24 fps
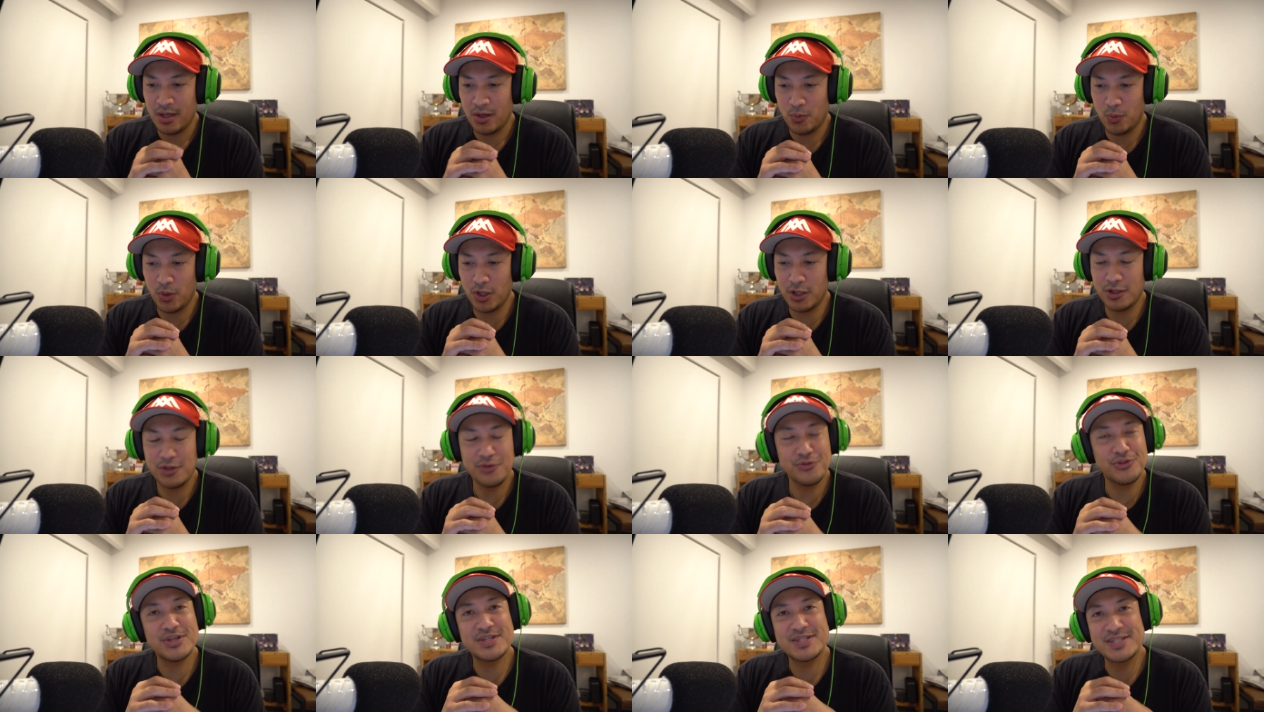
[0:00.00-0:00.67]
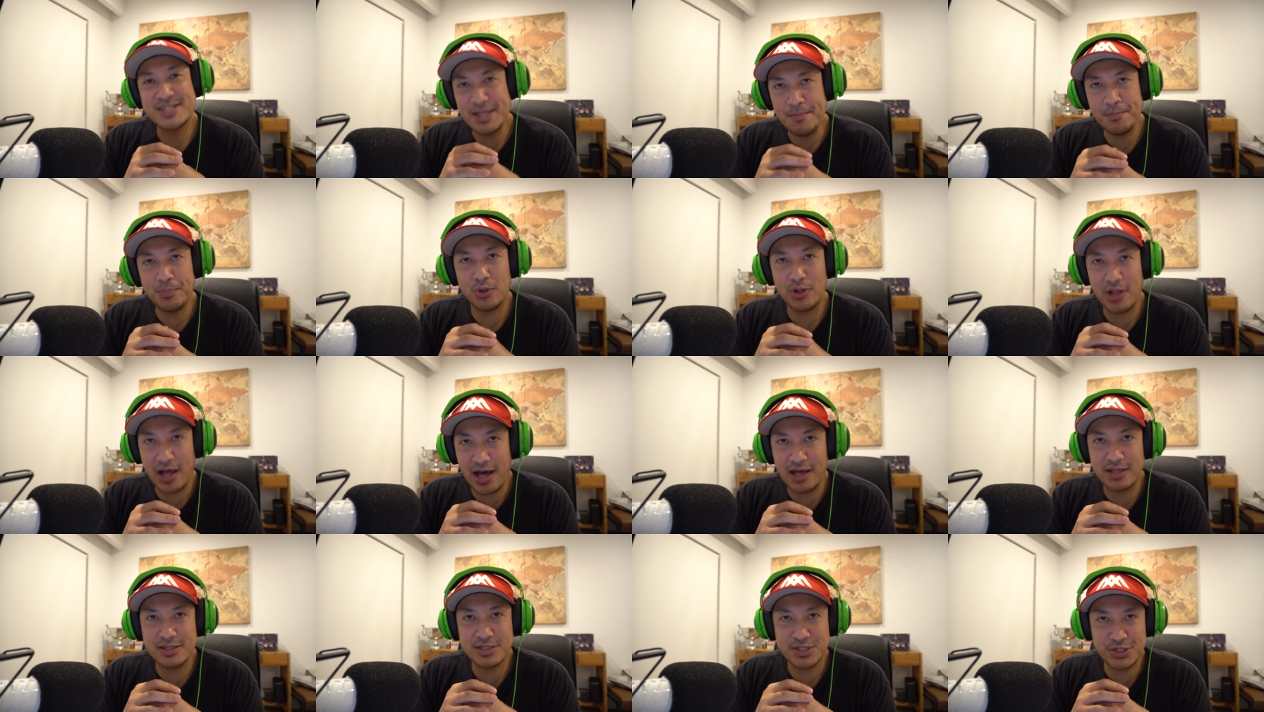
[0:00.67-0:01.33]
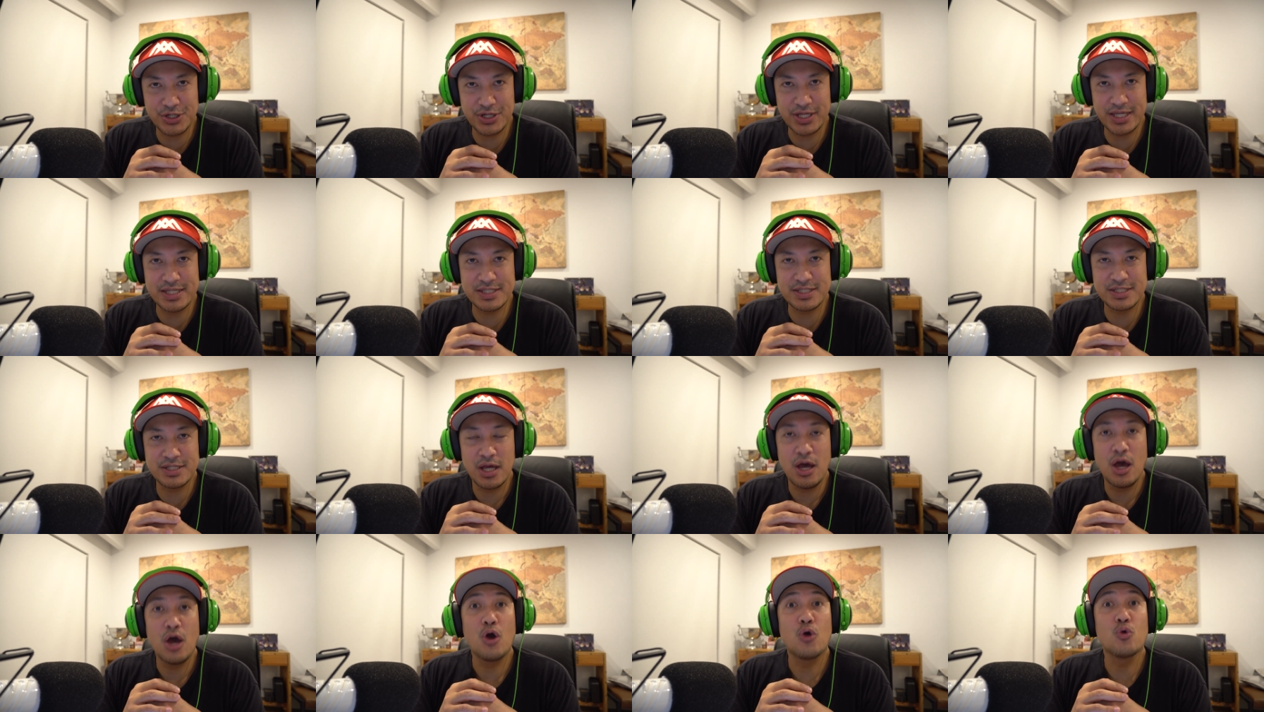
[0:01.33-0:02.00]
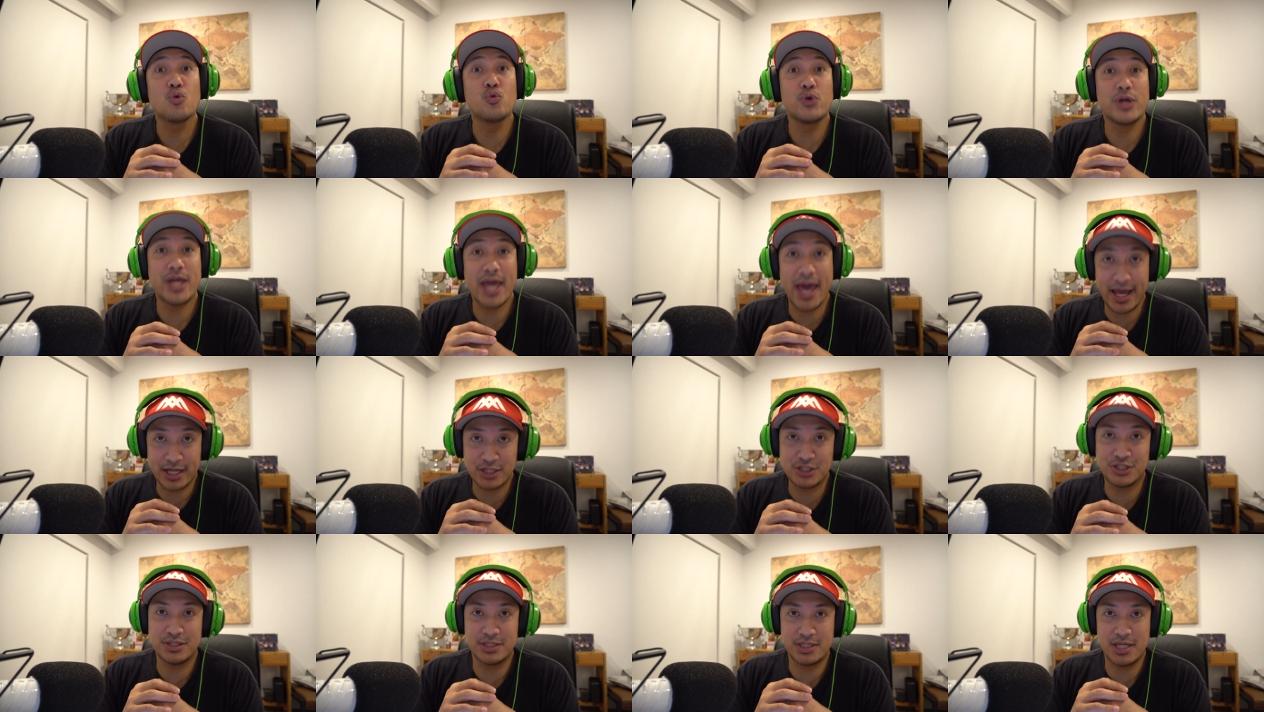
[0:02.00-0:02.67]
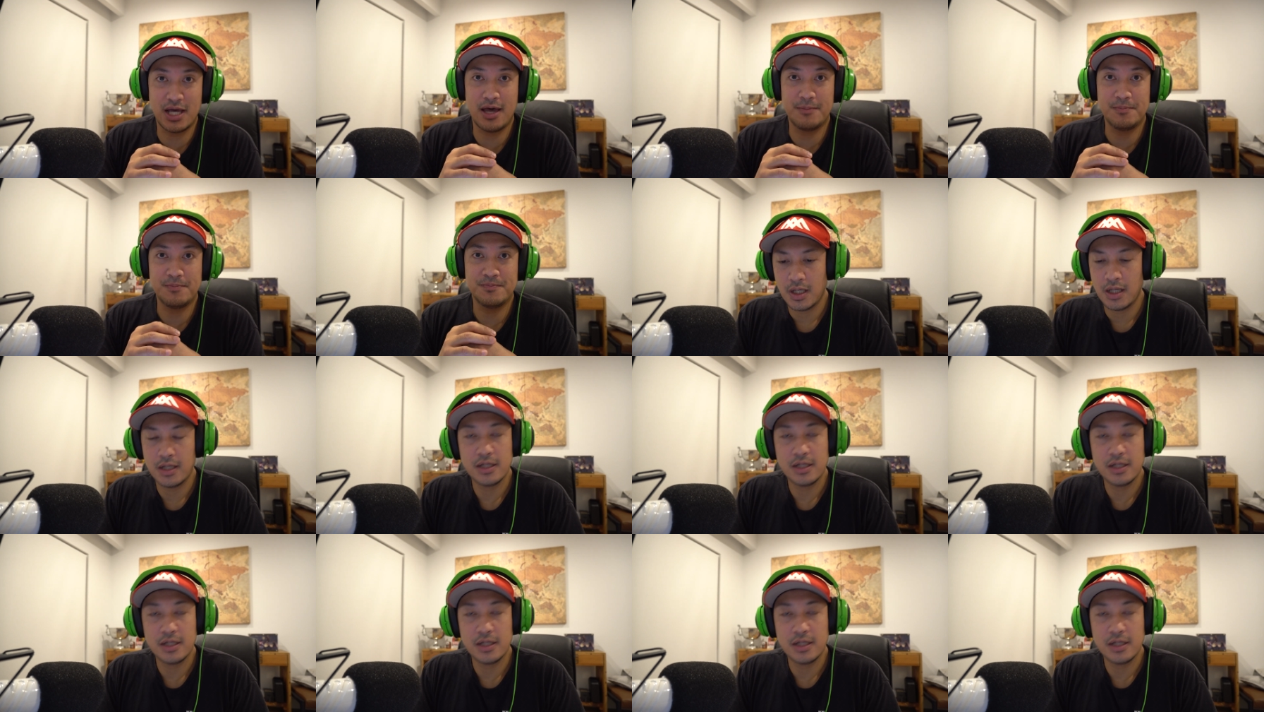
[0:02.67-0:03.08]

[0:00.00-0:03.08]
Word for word: Well, the simple answer is reaction time.